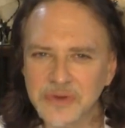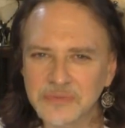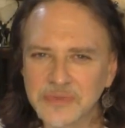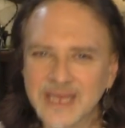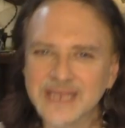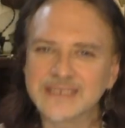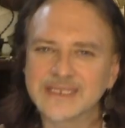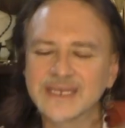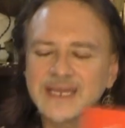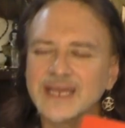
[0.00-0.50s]

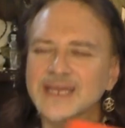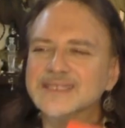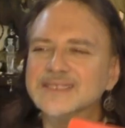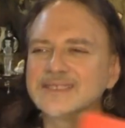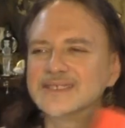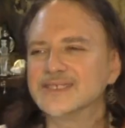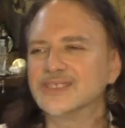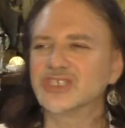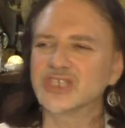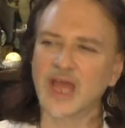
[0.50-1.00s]
romantic,
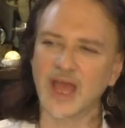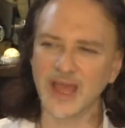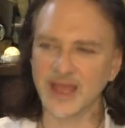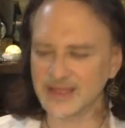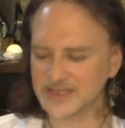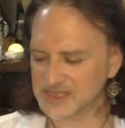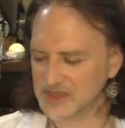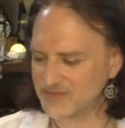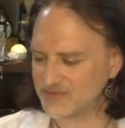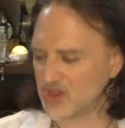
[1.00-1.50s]
it's the
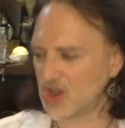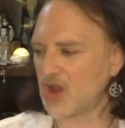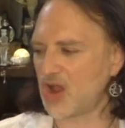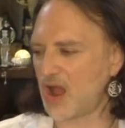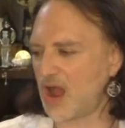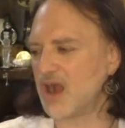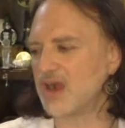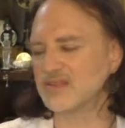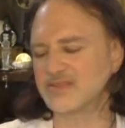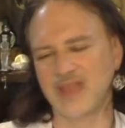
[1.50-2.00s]
child of your
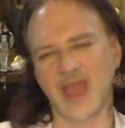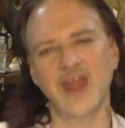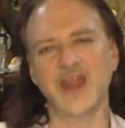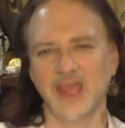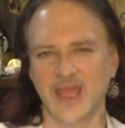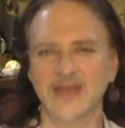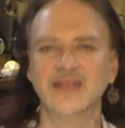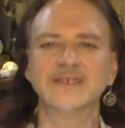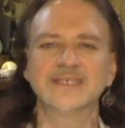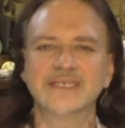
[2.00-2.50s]
heart,
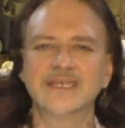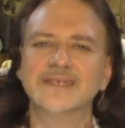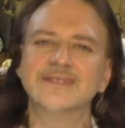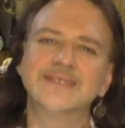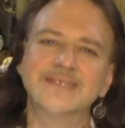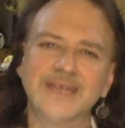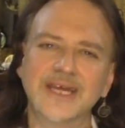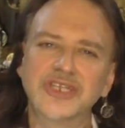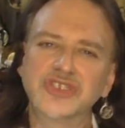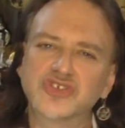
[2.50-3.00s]
that
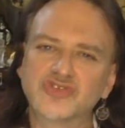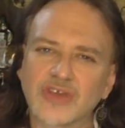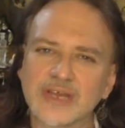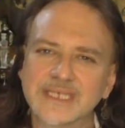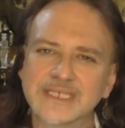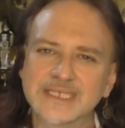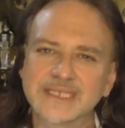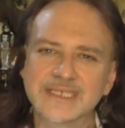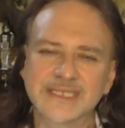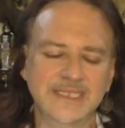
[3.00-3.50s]
innocence that
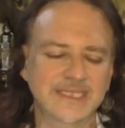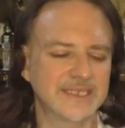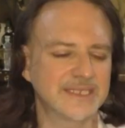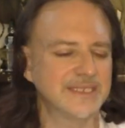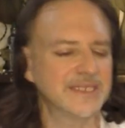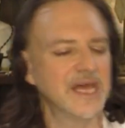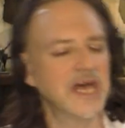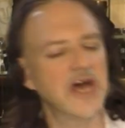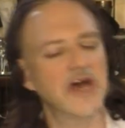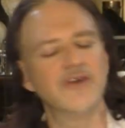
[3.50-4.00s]
trusts to
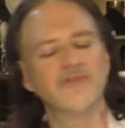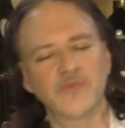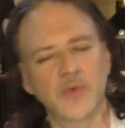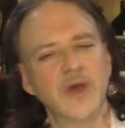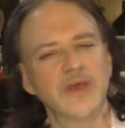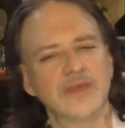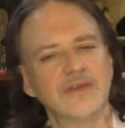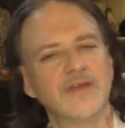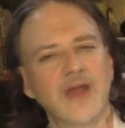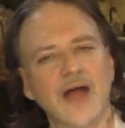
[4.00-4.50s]
love.
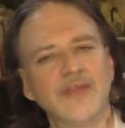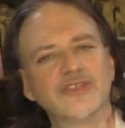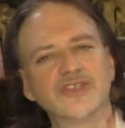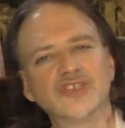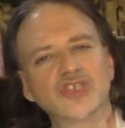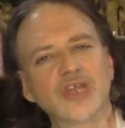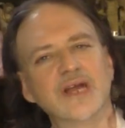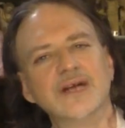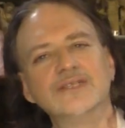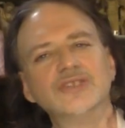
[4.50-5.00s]
Well, you got the
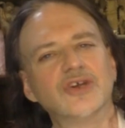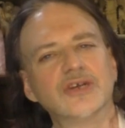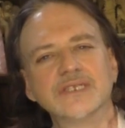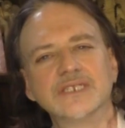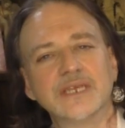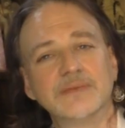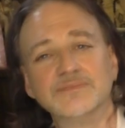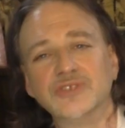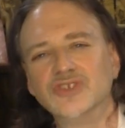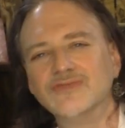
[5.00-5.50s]
child
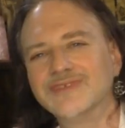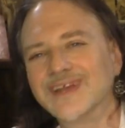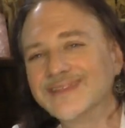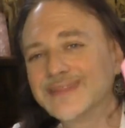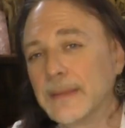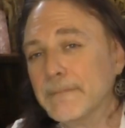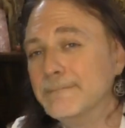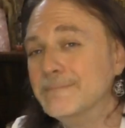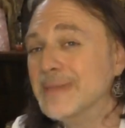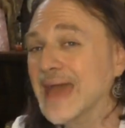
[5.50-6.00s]
archetype, but you've got
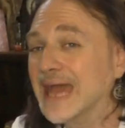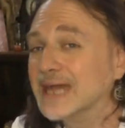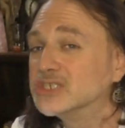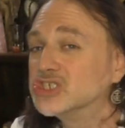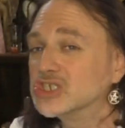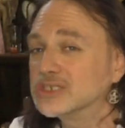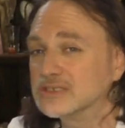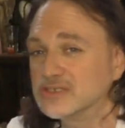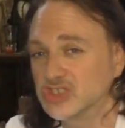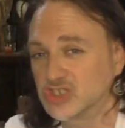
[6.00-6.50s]
the
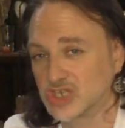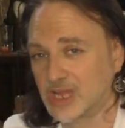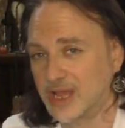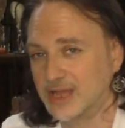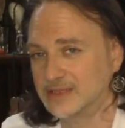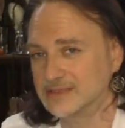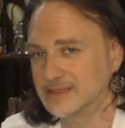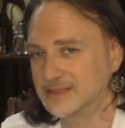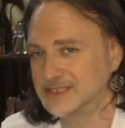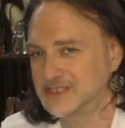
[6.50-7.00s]
magical
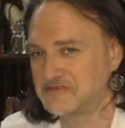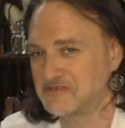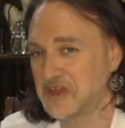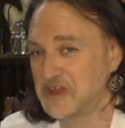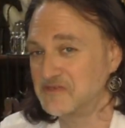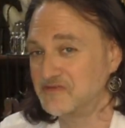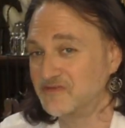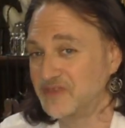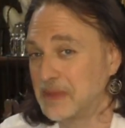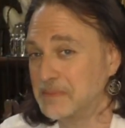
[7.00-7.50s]
child, the
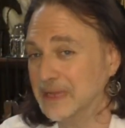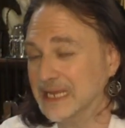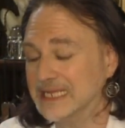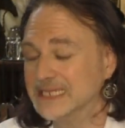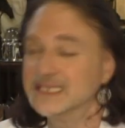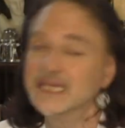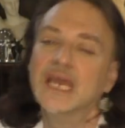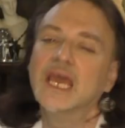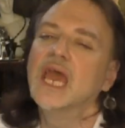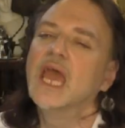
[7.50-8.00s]
divine
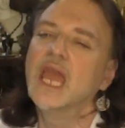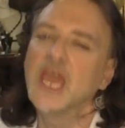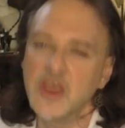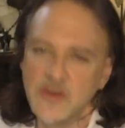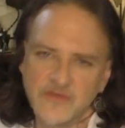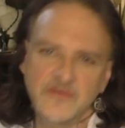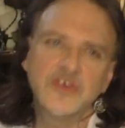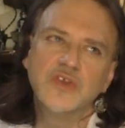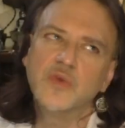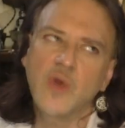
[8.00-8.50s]
feminine,
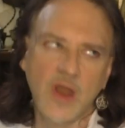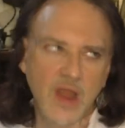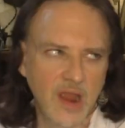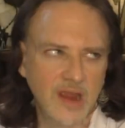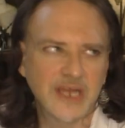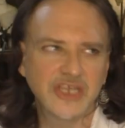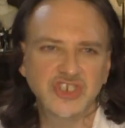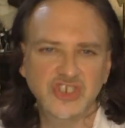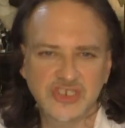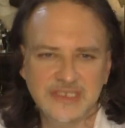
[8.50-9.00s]
if you
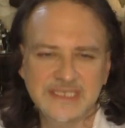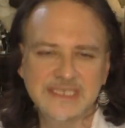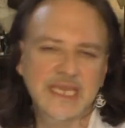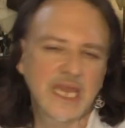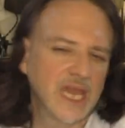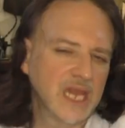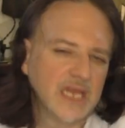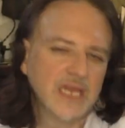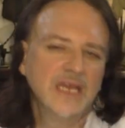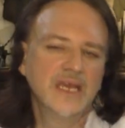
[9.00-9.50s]
are, I should
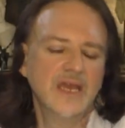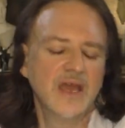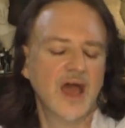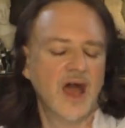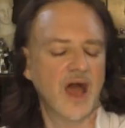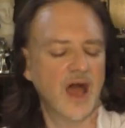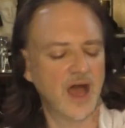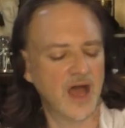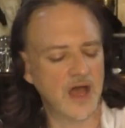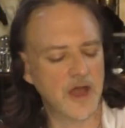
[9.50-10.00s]
say,
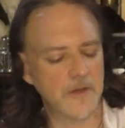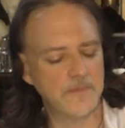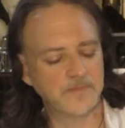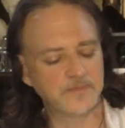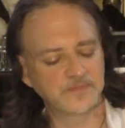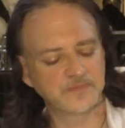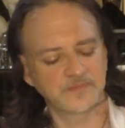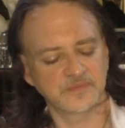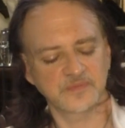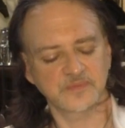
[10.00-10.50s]

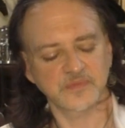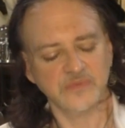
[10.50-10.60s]
the